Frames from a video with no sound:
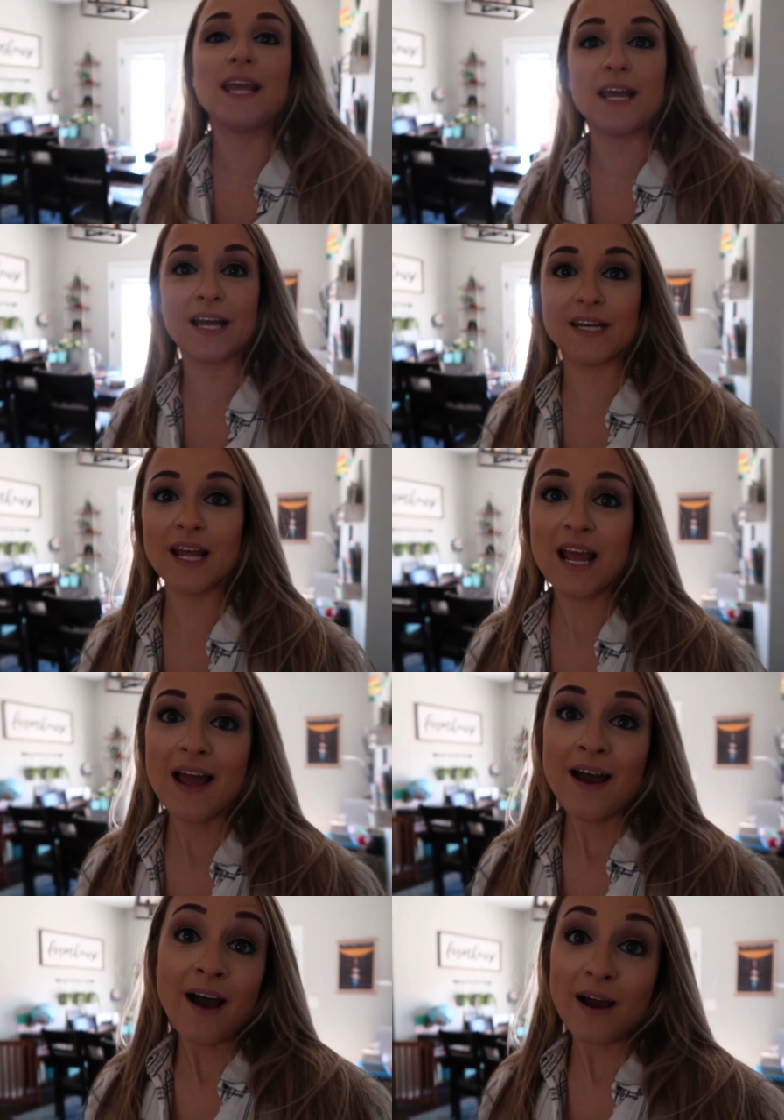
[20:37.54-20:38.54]
and
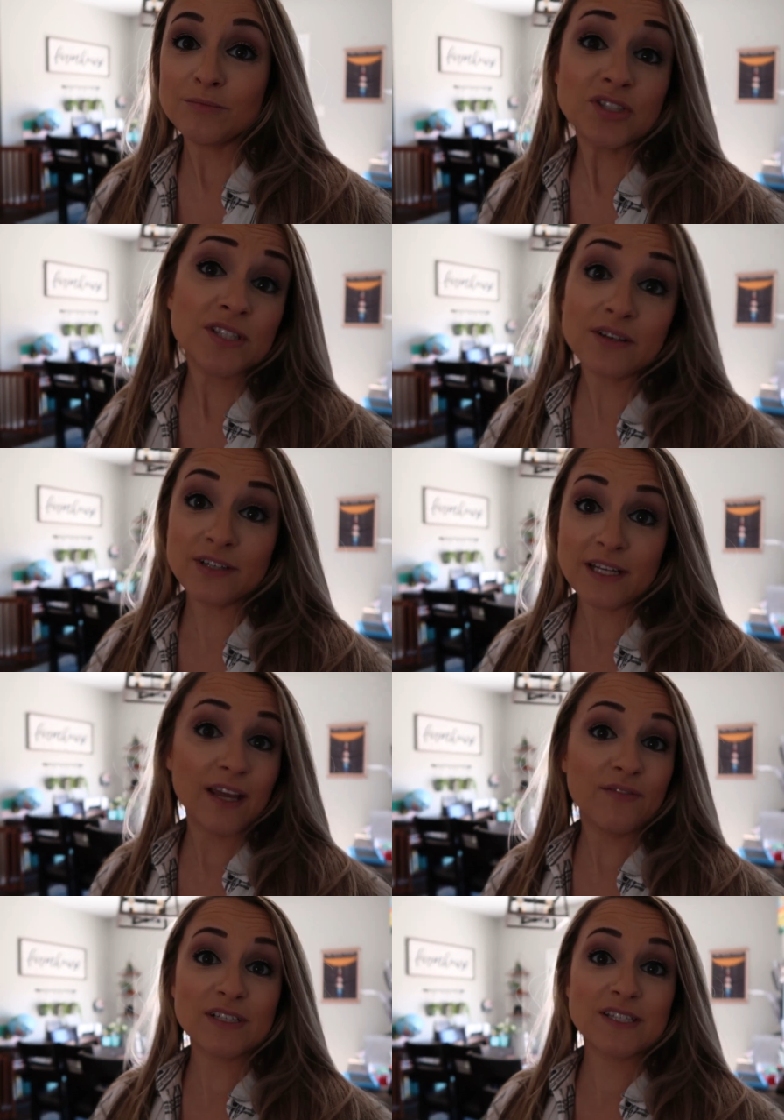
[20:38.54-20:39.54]
I'm just gonna
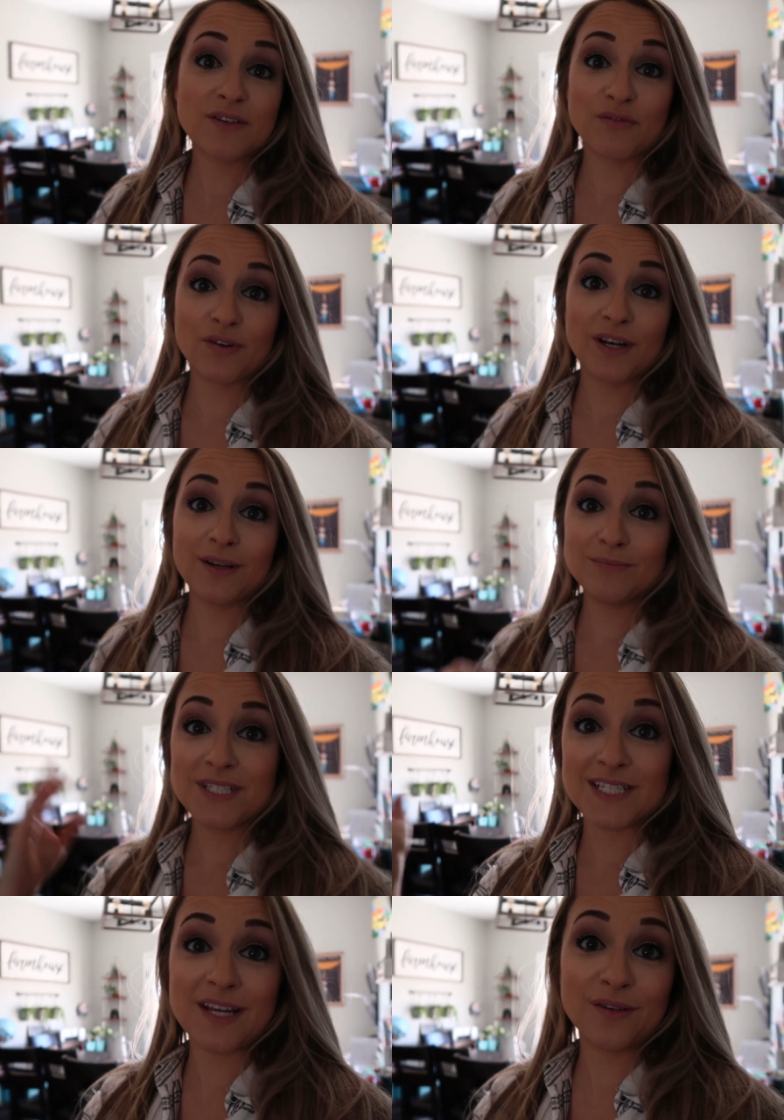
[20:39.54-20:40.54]
give us the freedom
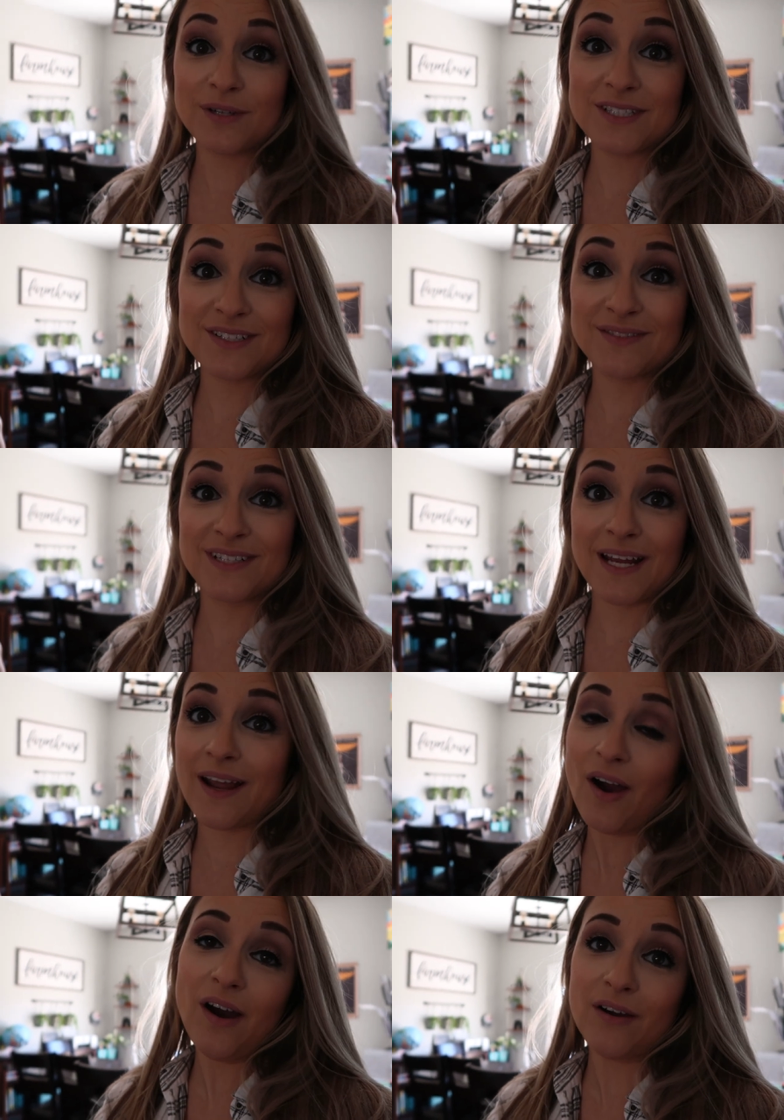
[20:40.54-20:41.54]
to take the rest of the
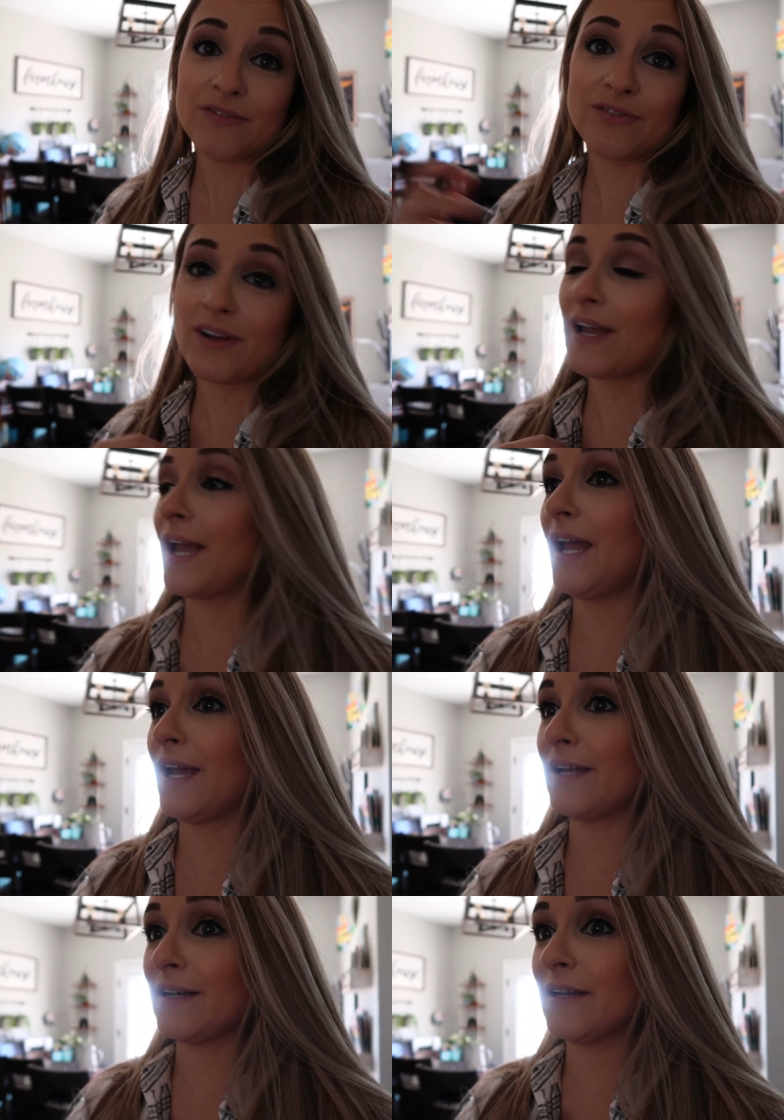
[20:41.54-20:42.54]
day off.
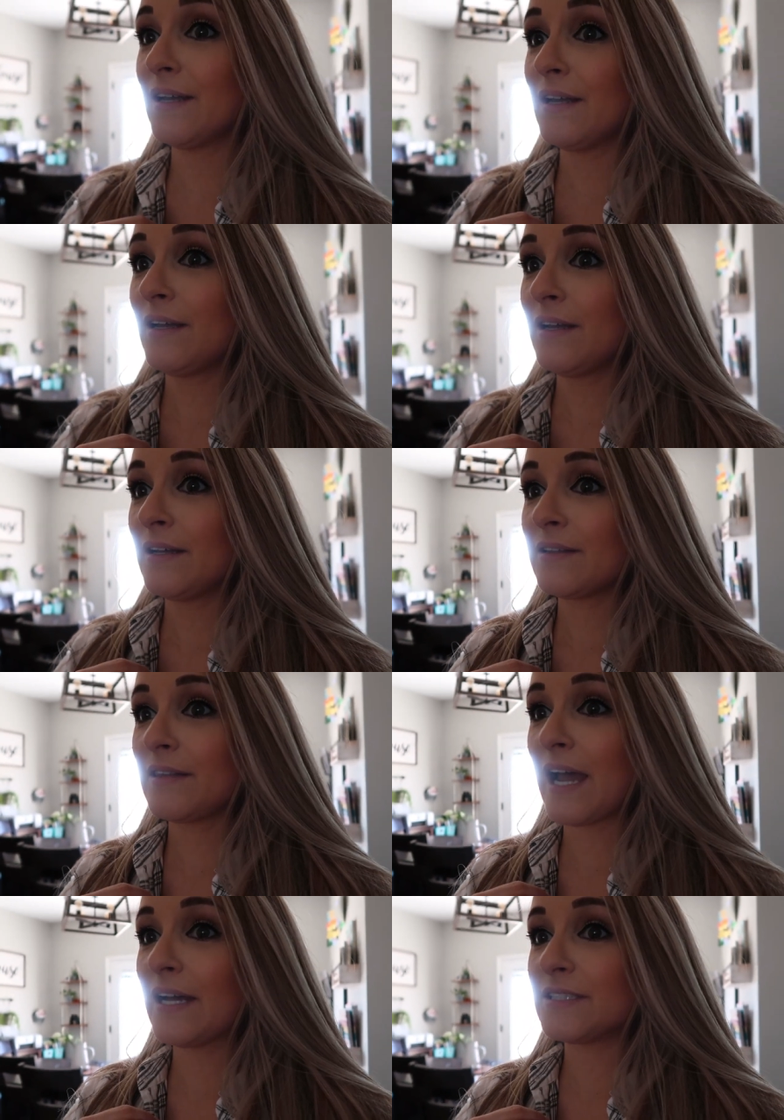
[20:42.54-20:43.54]
And
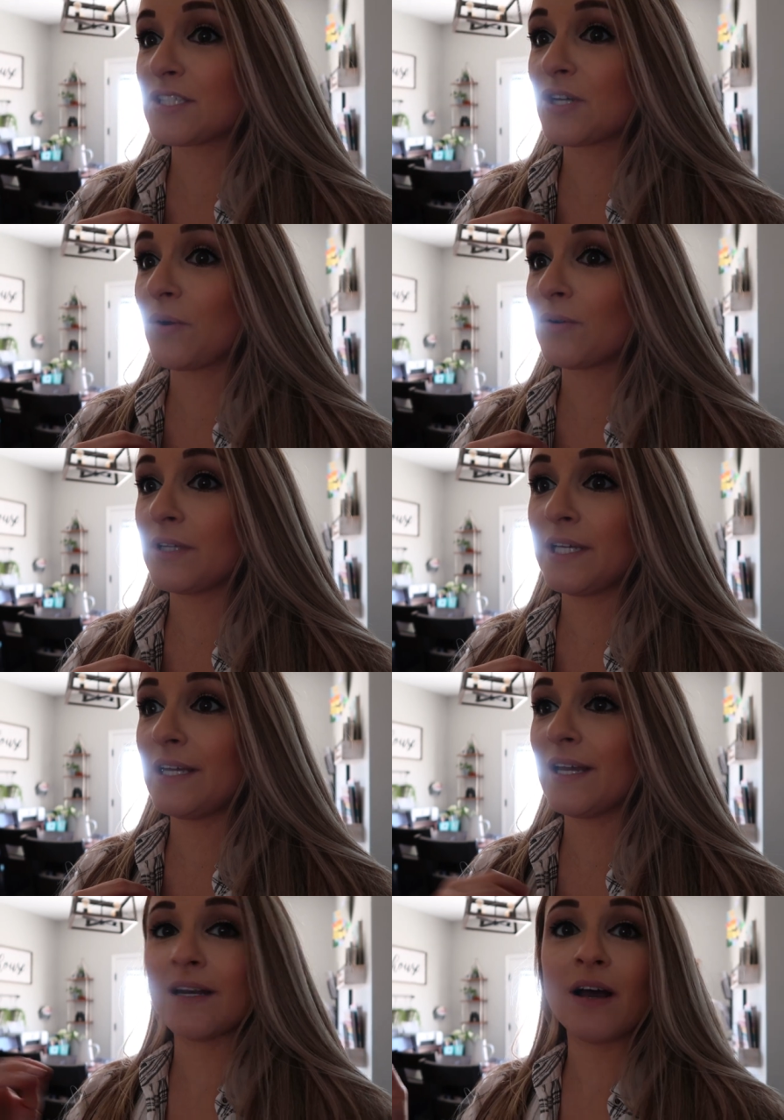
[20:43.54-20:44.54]
that is
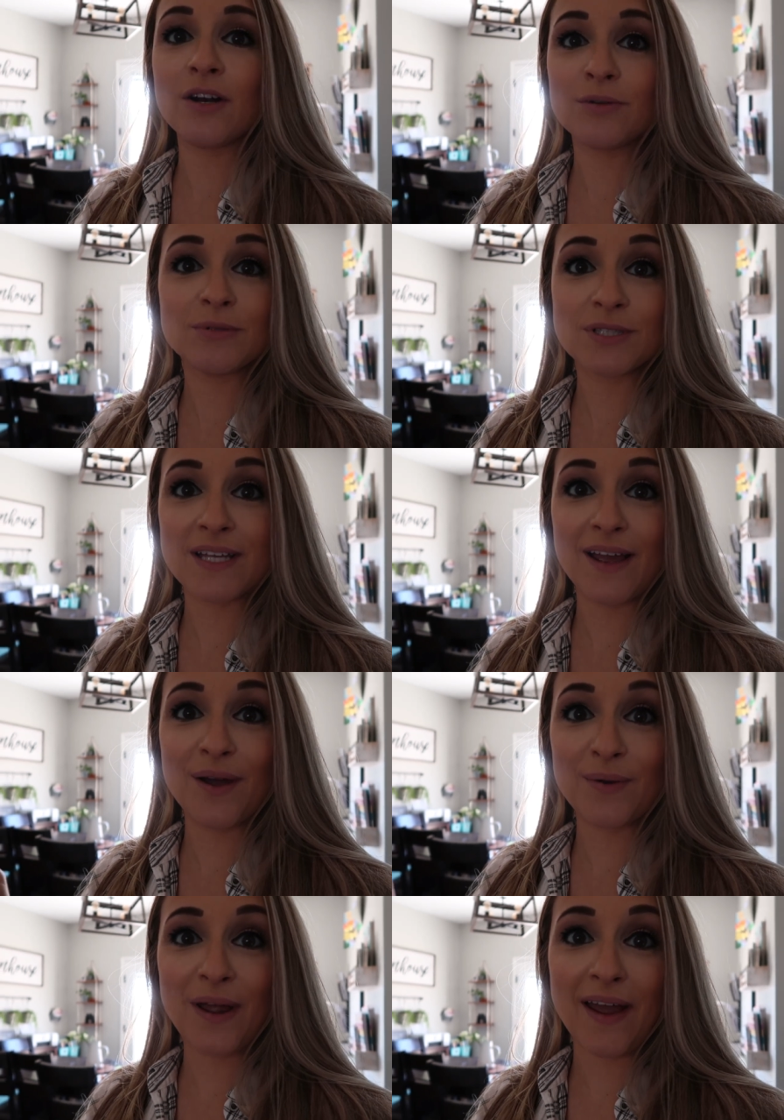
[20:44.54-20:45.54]
totally and 100%
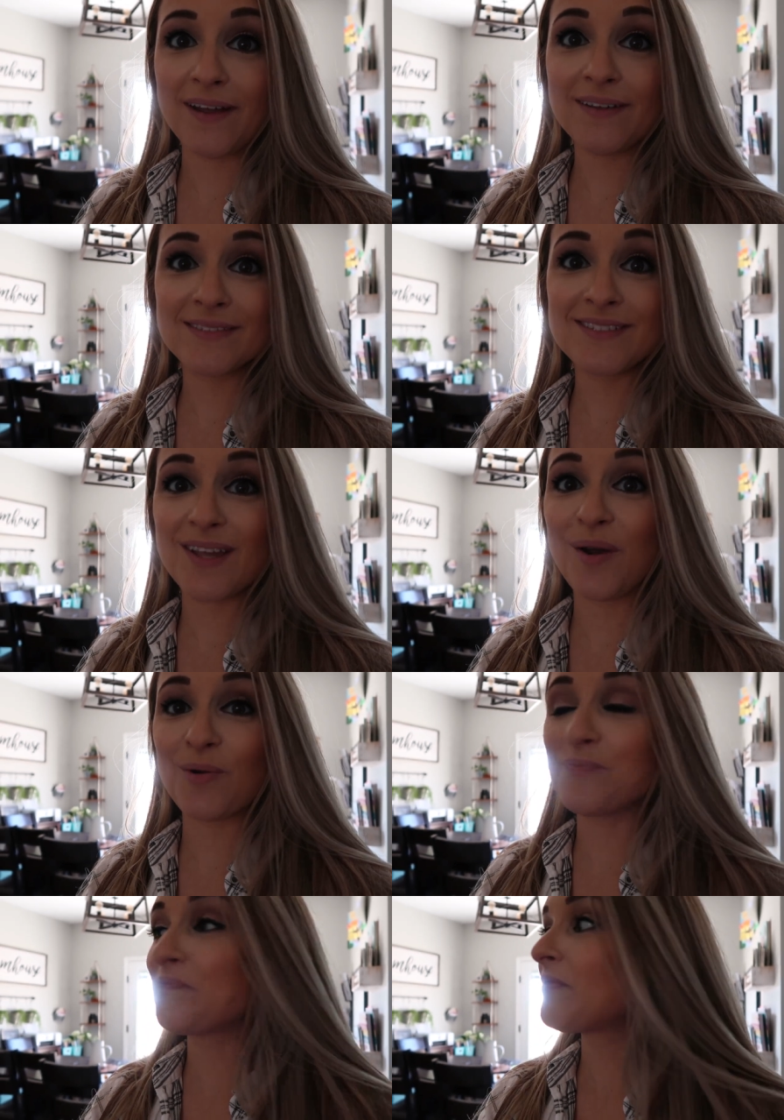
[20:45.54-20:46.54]
okay. So